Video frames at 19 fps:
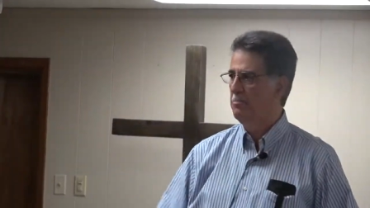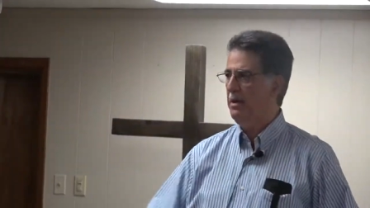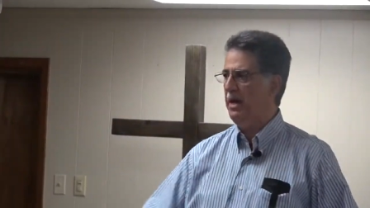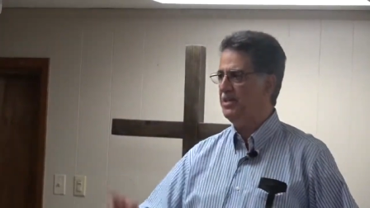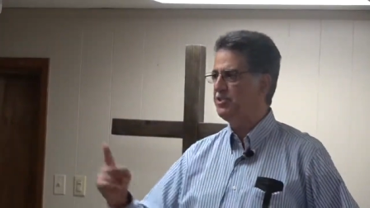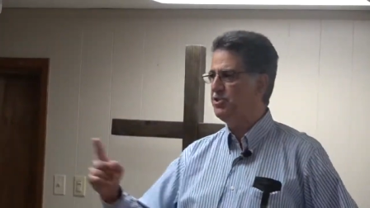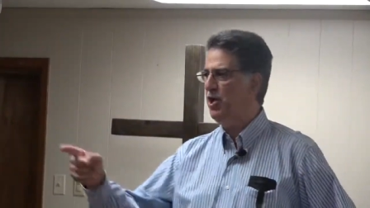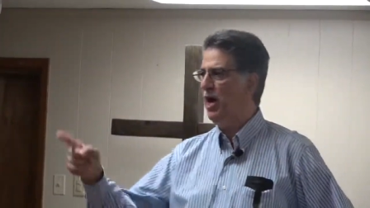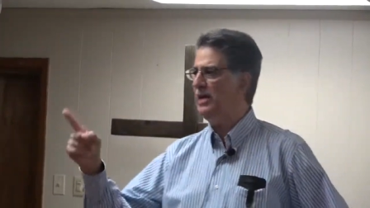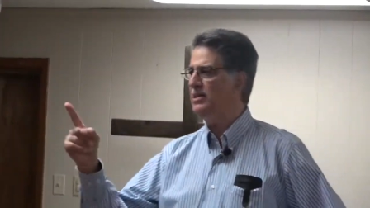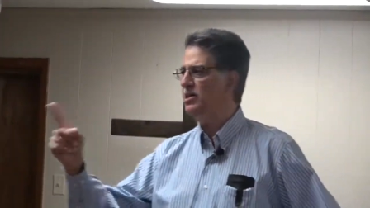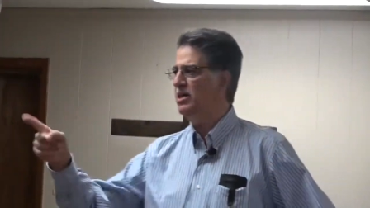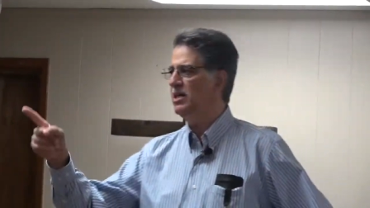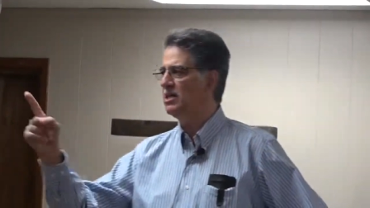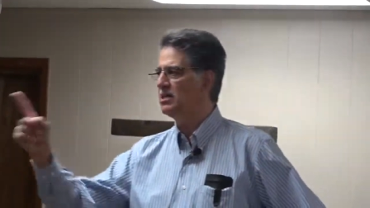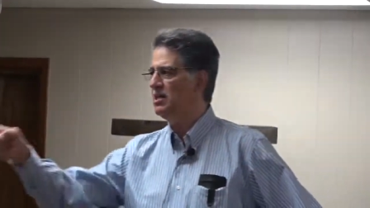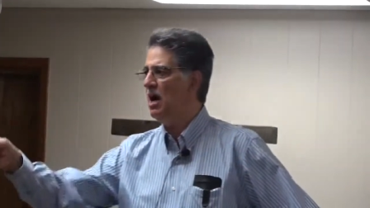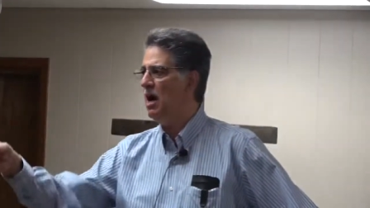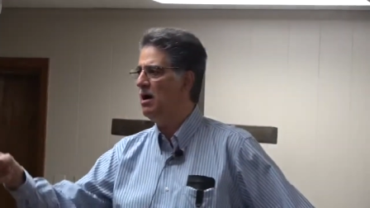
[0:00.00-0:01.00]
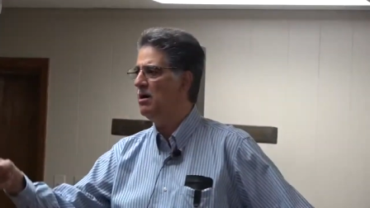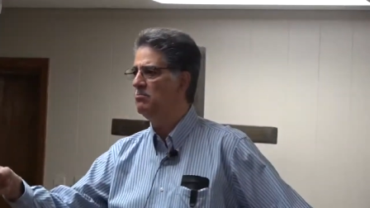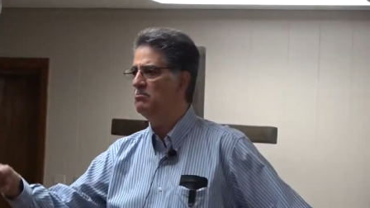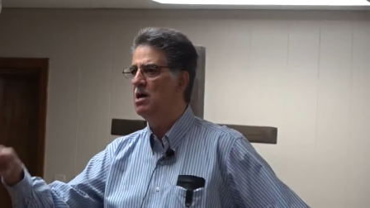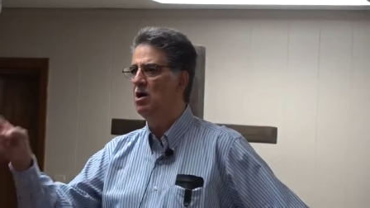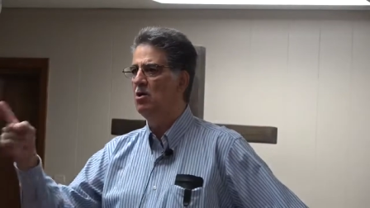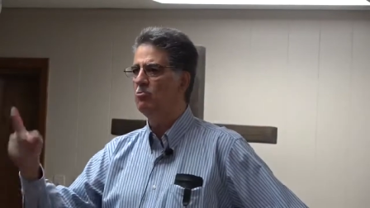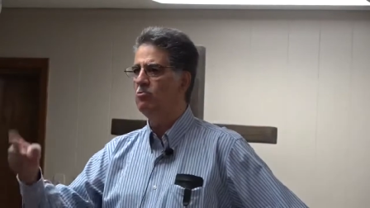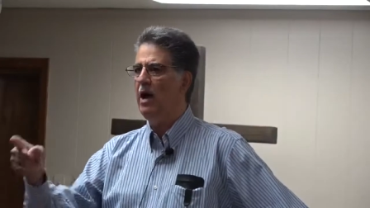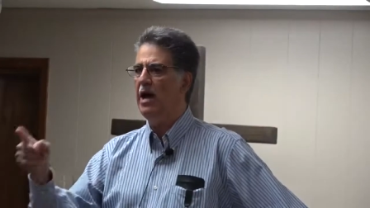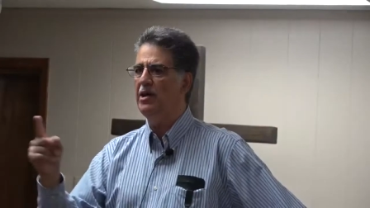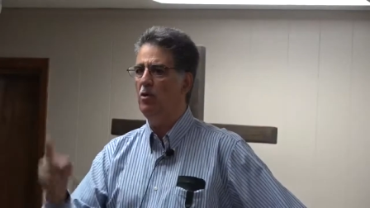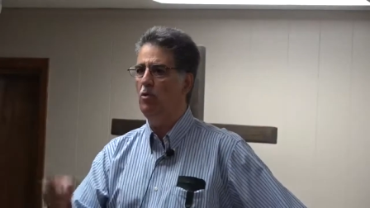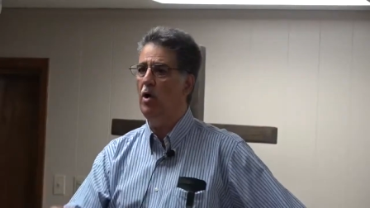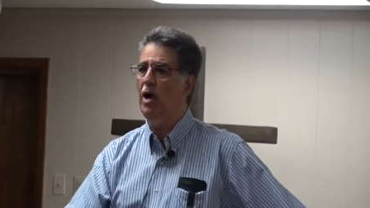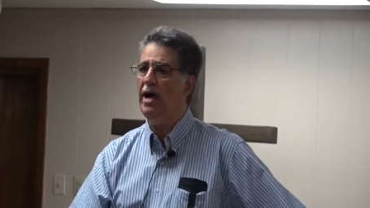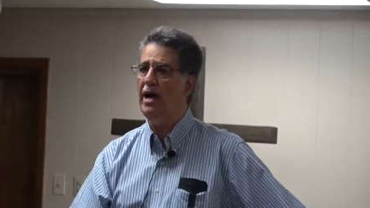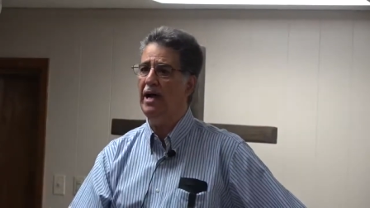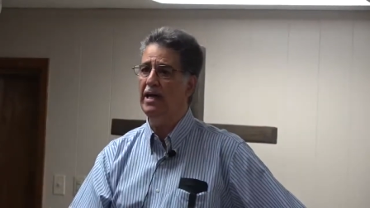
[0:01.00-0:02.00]
But it's not going to come right
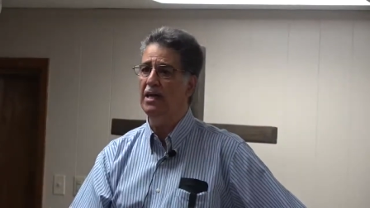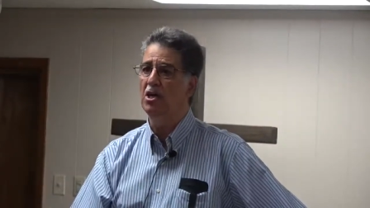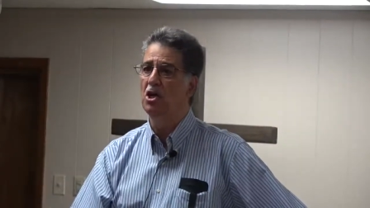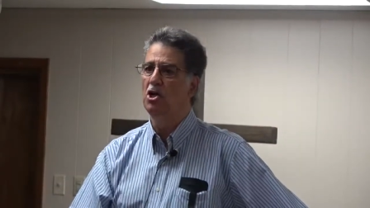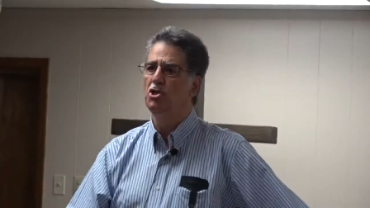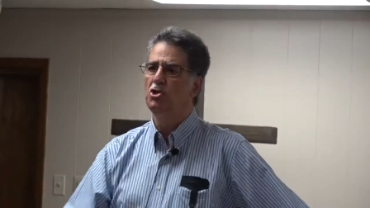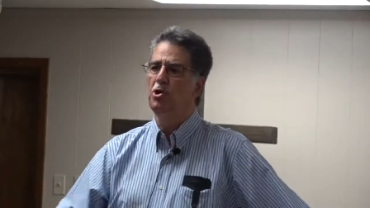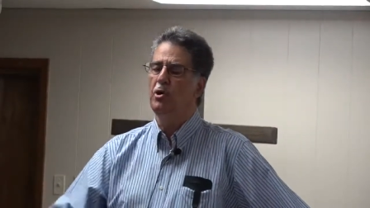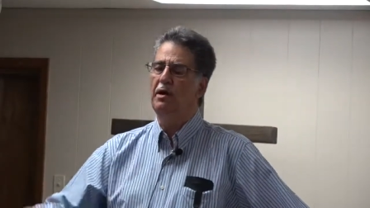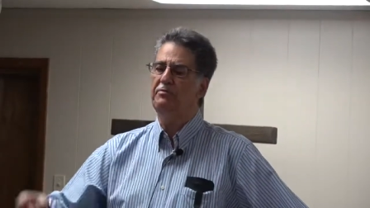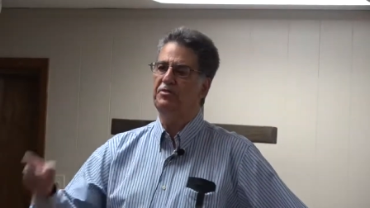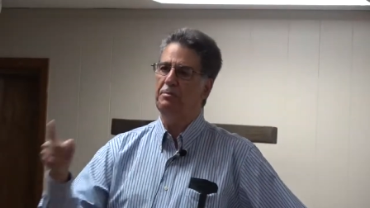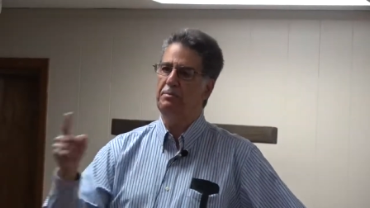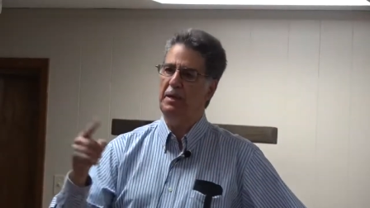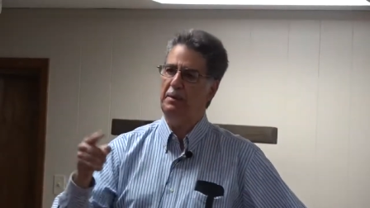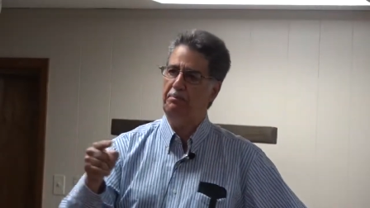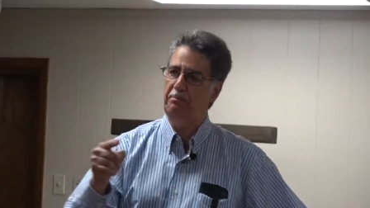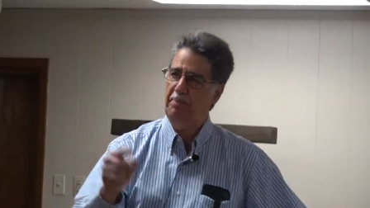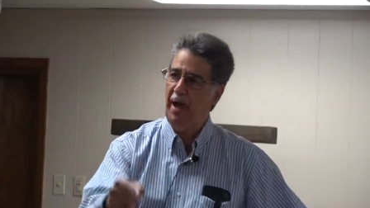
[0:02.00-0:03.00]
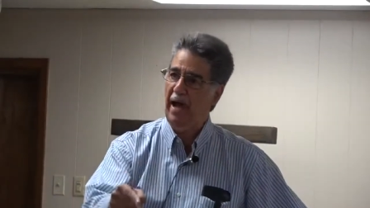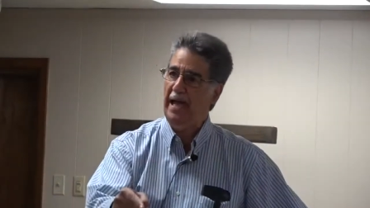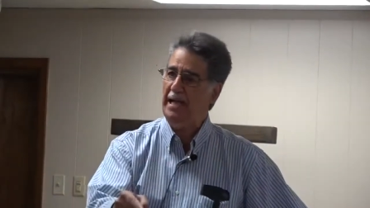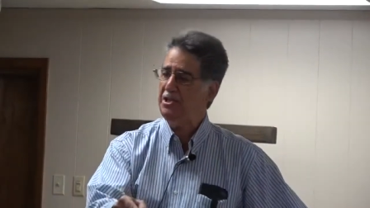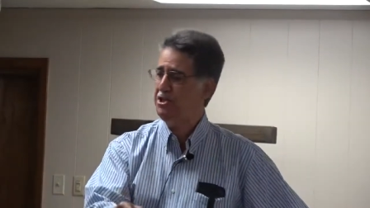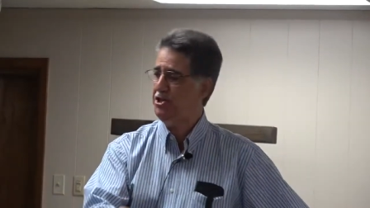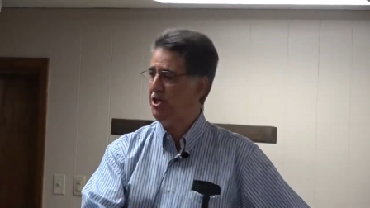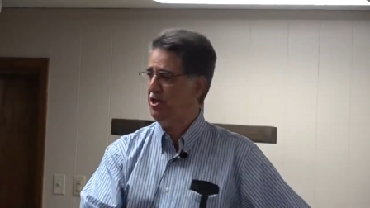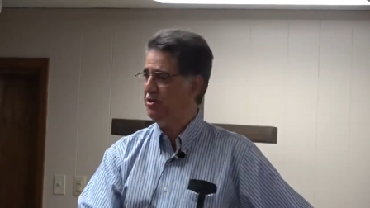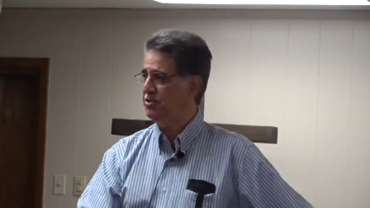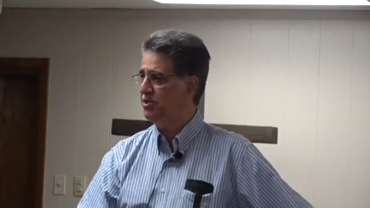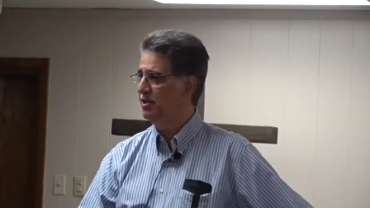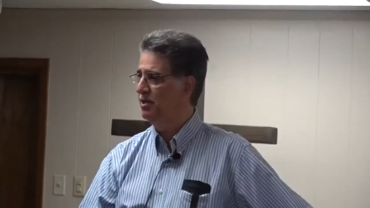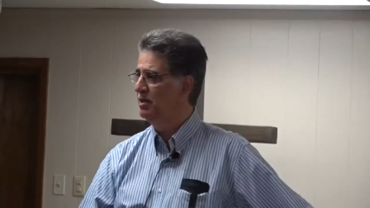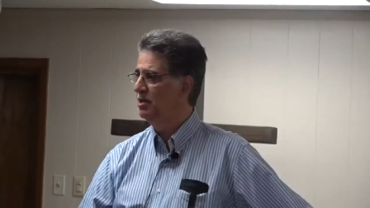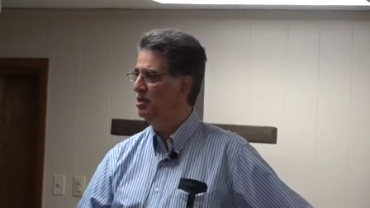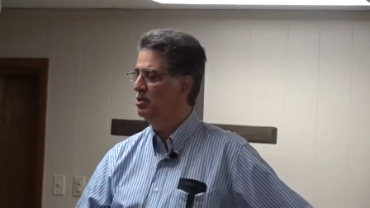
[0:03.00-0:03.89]
away. You have to be patient.